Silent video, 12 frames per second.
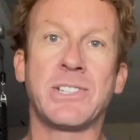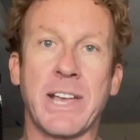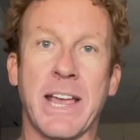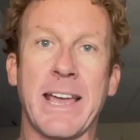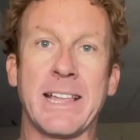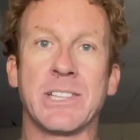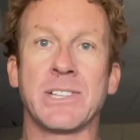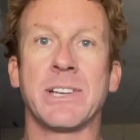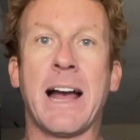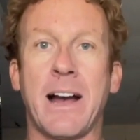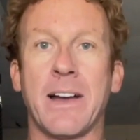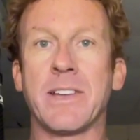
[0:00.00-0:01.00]

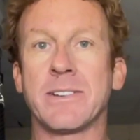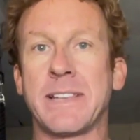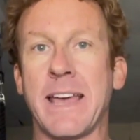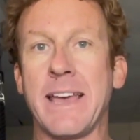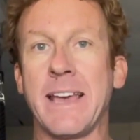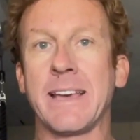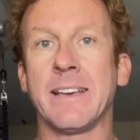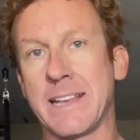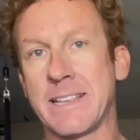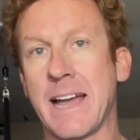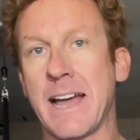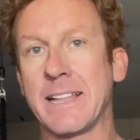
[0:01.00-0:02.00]
change how your day
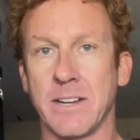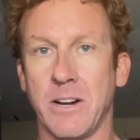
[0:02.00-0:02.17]
and night